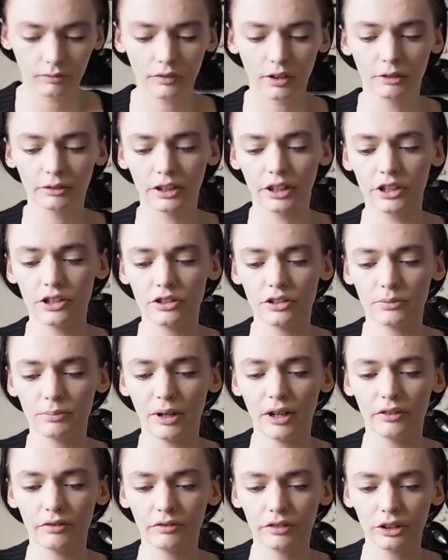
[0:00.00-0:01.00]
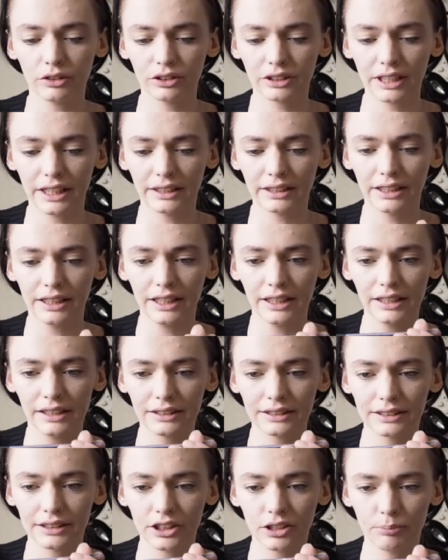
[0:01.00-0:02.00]
I'm going to use my Real
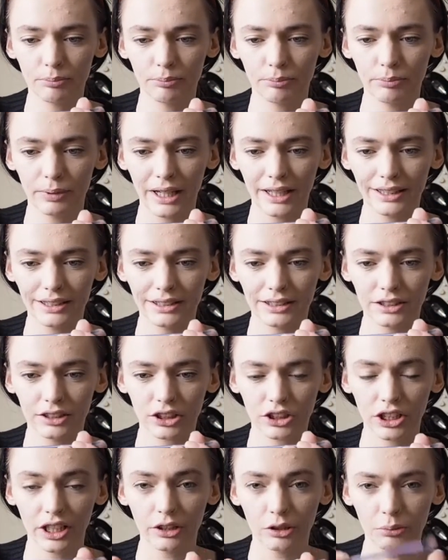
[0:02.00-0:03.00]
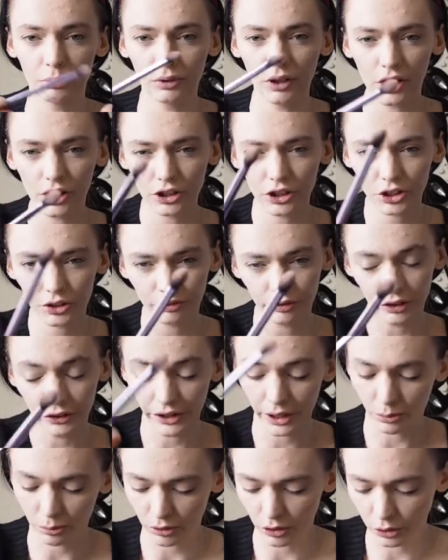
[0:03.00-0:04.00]
Techniques base shadow brush,
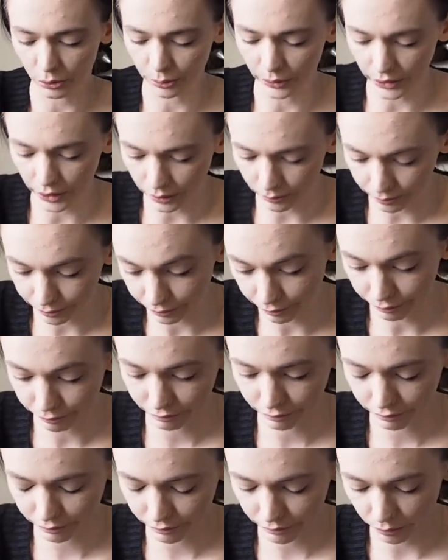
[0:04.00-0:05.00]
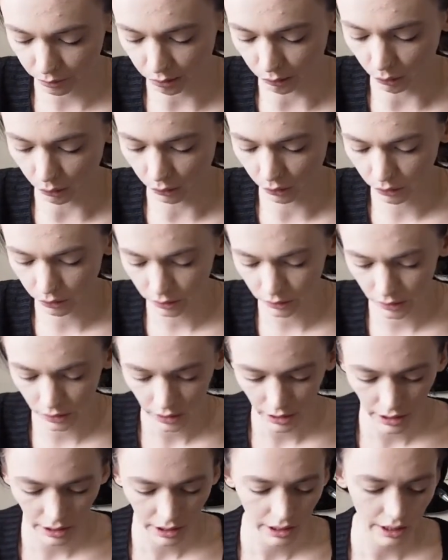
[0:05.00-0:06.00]
very appropriate.
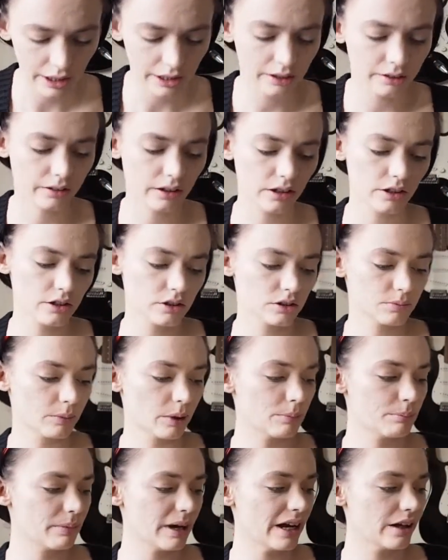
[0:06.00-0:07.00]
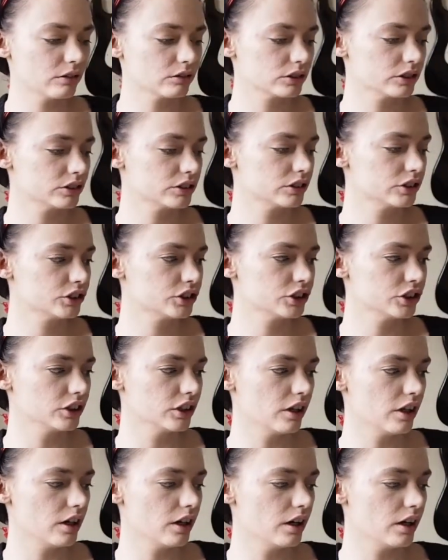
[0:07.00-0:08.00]
And I'm going to use my powdered
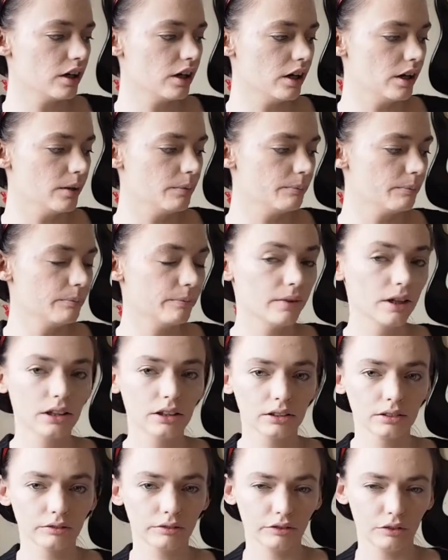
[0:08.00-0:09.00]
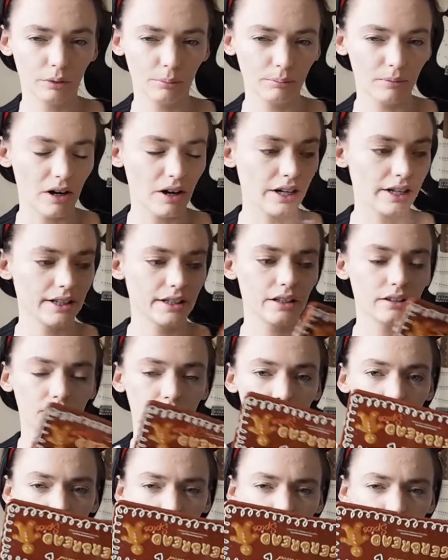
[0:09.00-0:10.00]
sugar from my
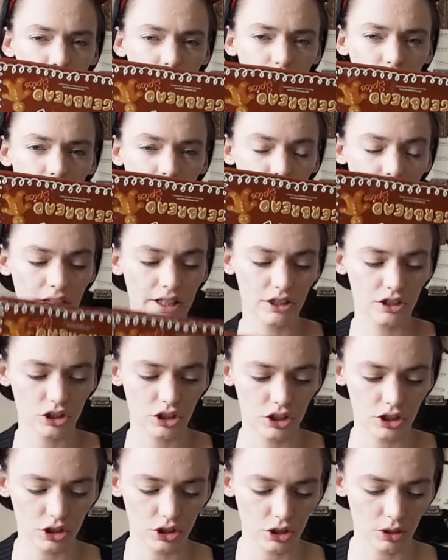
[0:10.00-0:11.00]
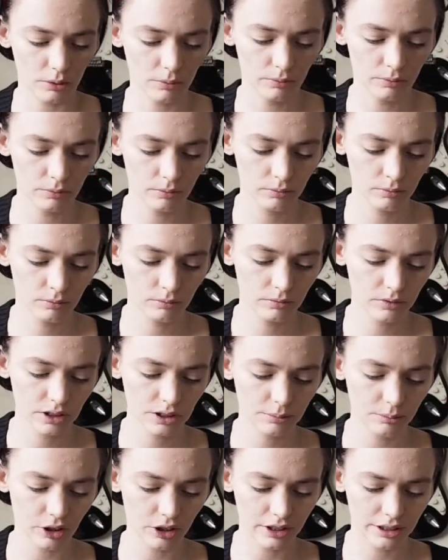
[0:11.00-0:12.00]
Too Faced Ginger
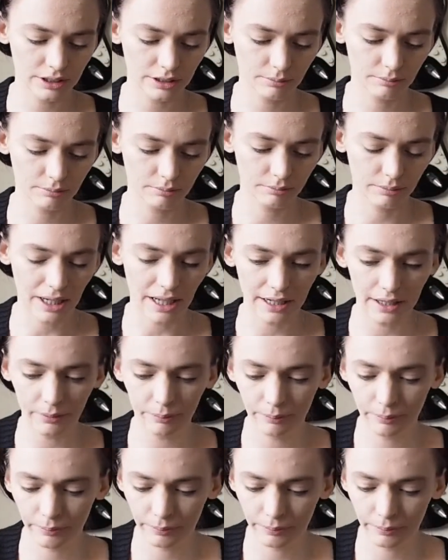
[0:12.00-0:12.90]
Spice palette.